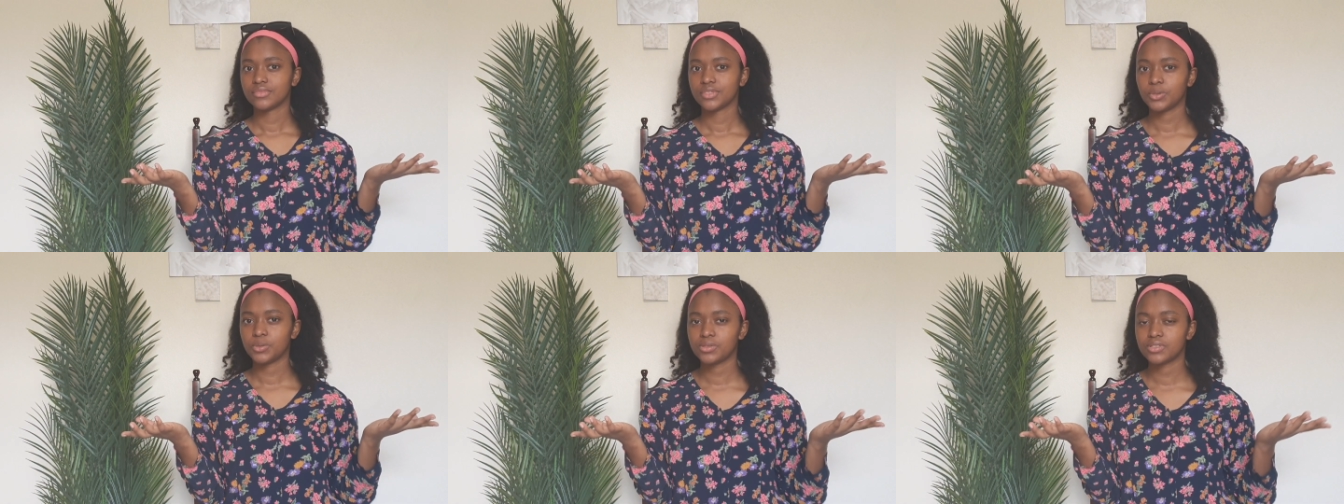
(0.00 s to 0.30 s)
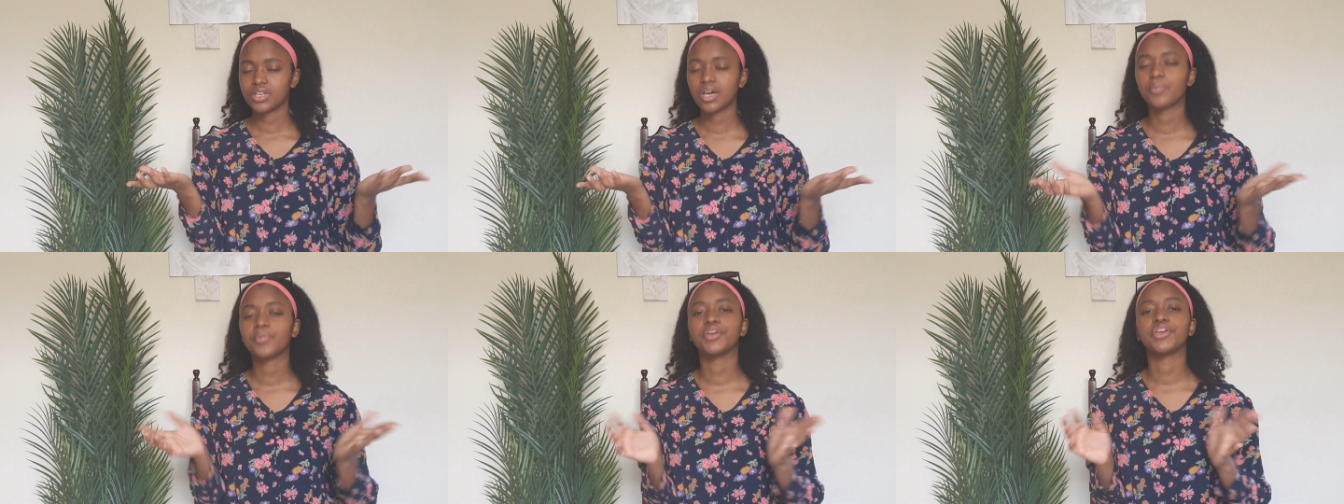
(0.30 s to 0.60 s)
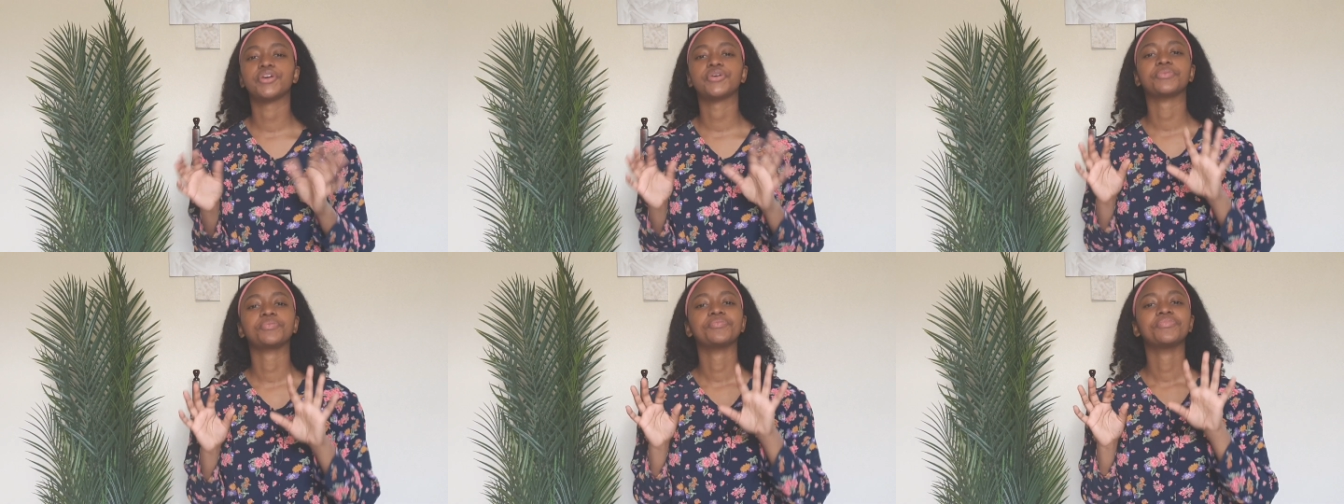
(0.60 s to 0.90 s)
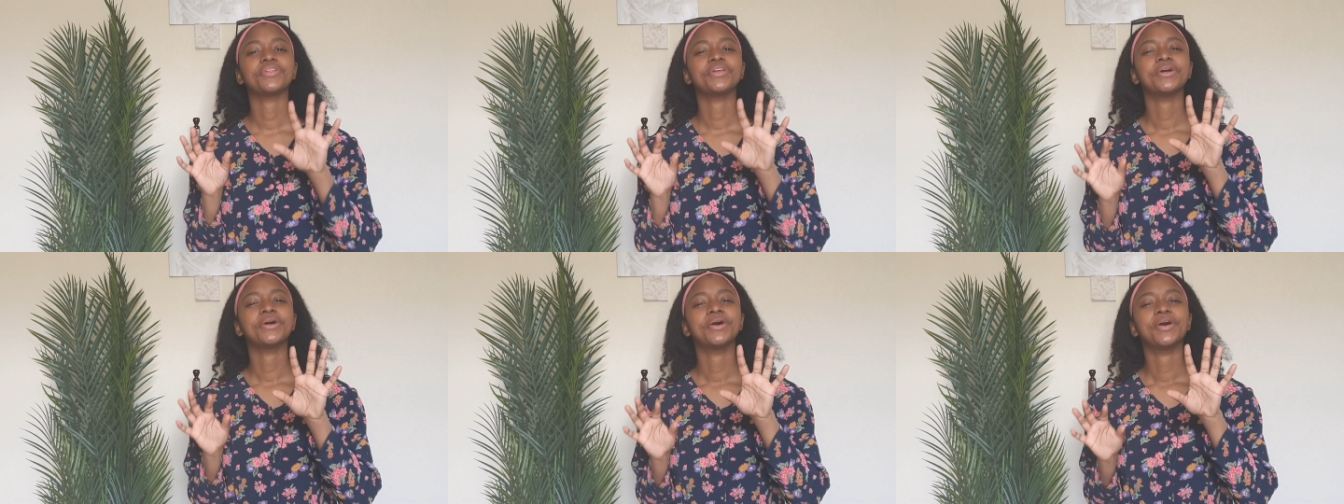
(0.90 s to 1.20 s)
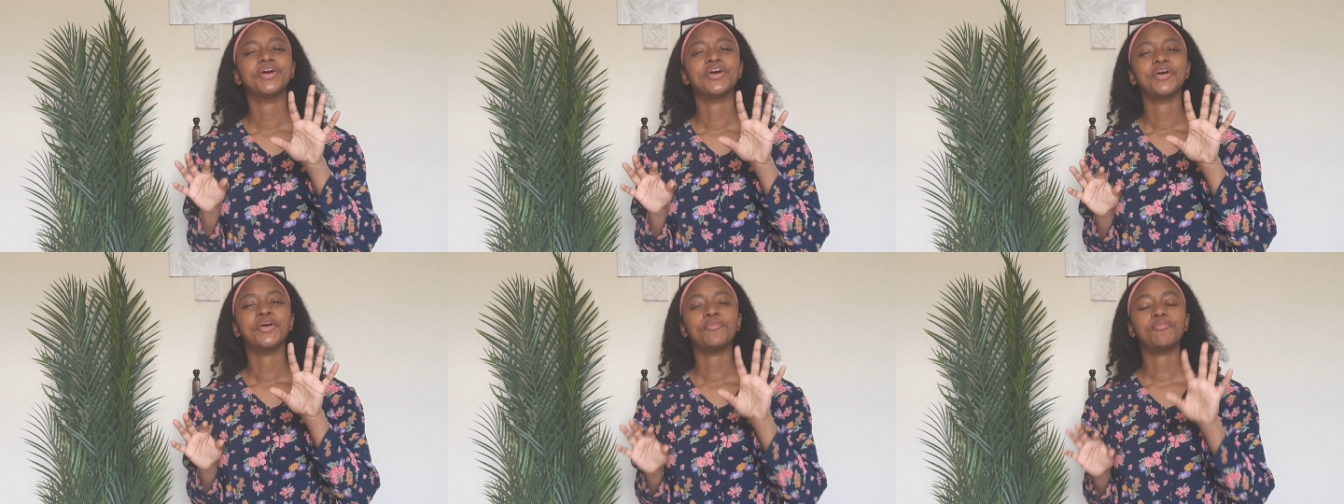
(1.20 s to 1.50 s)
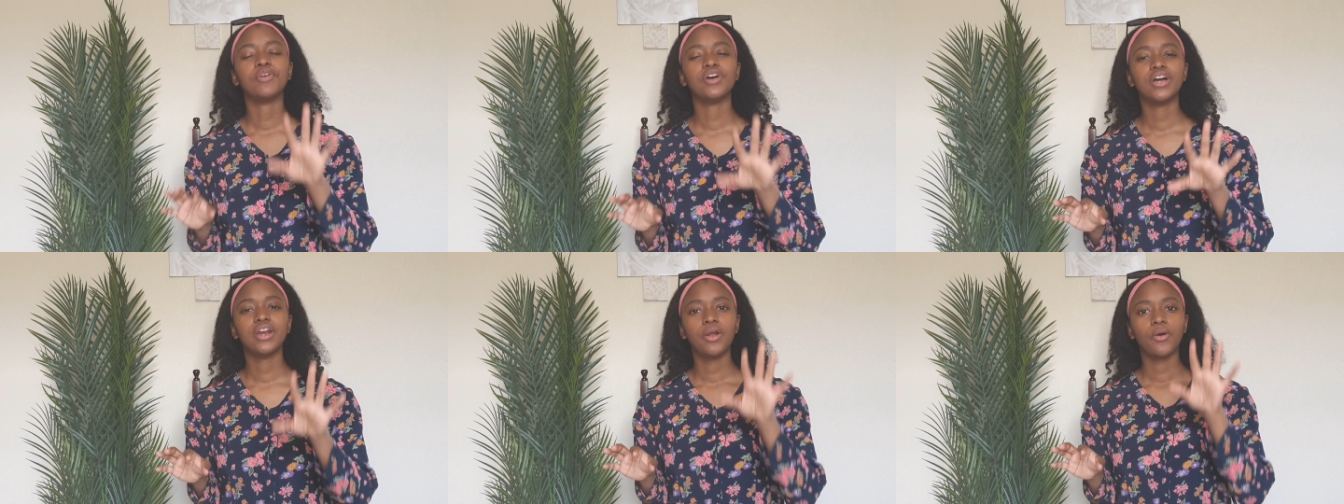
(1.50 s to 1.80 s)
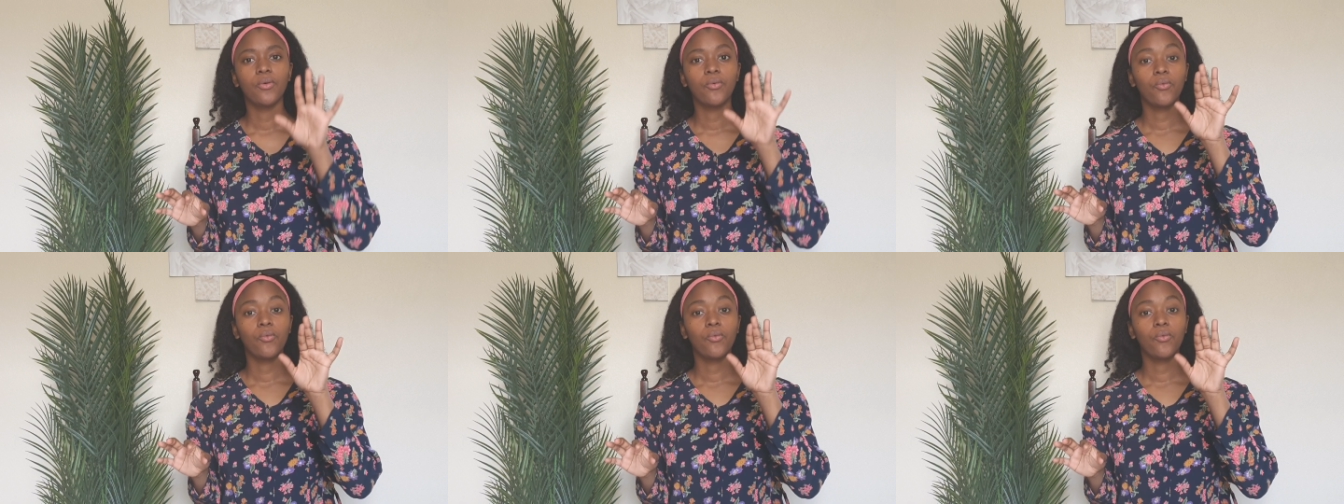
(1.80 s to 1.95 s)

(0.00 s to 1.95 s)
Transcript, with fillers: Who's stopping you? But